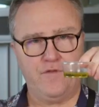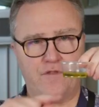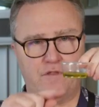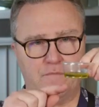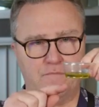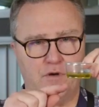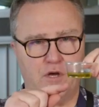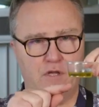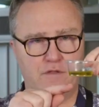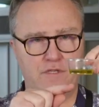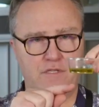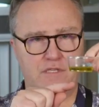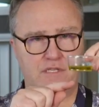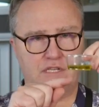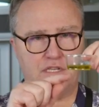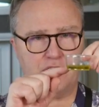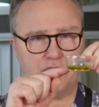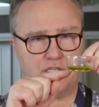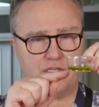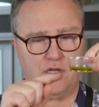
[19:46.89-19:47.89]
with the Maldon
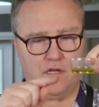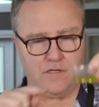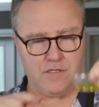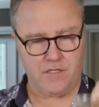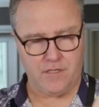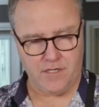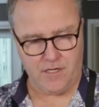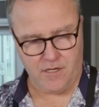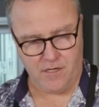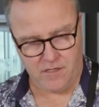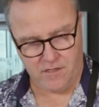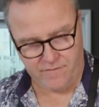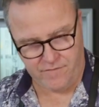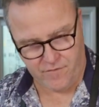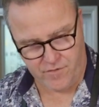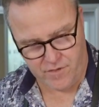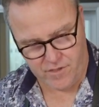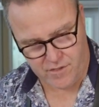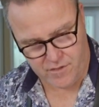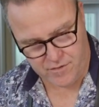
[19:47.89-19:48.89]
sea salt and the olive
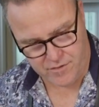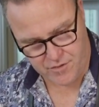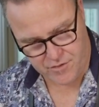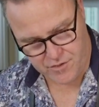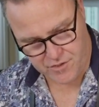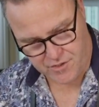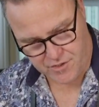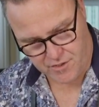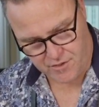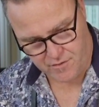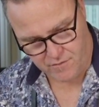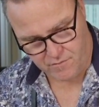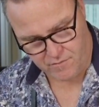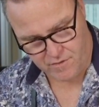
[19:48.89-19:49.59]
oil. You're just going to